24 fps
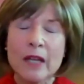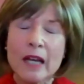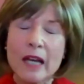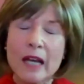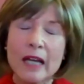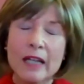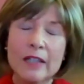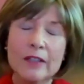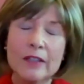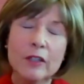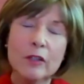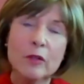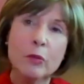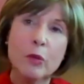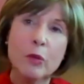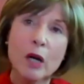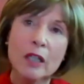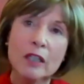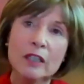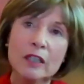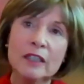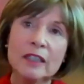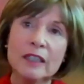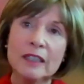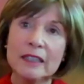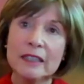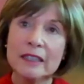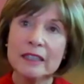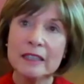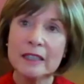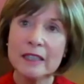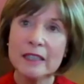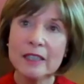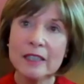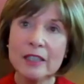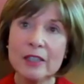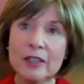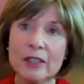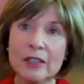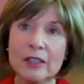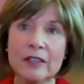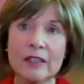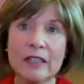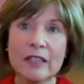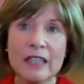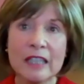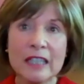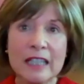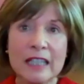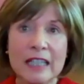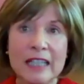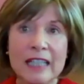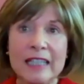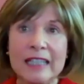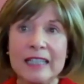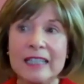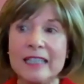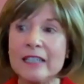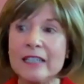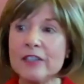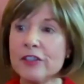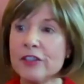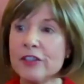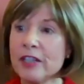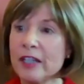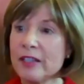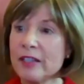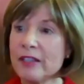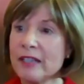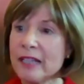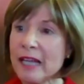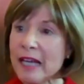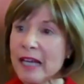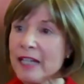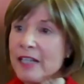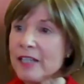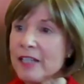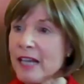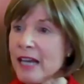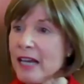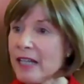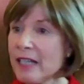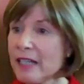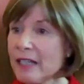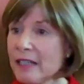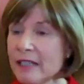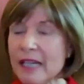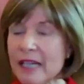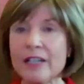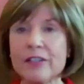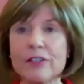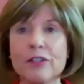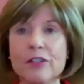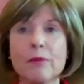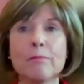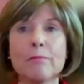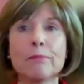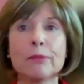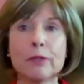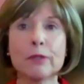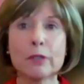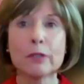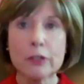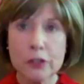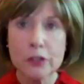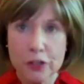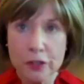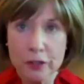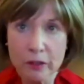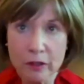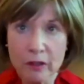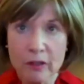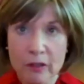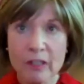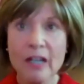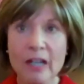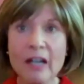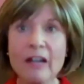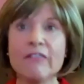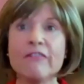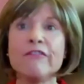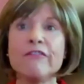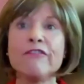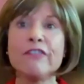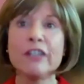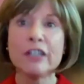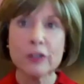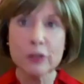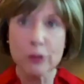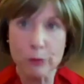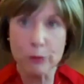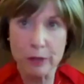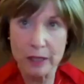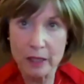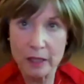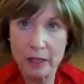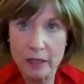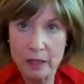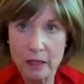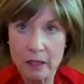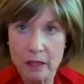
And the quality in here is that they take it as a personal victory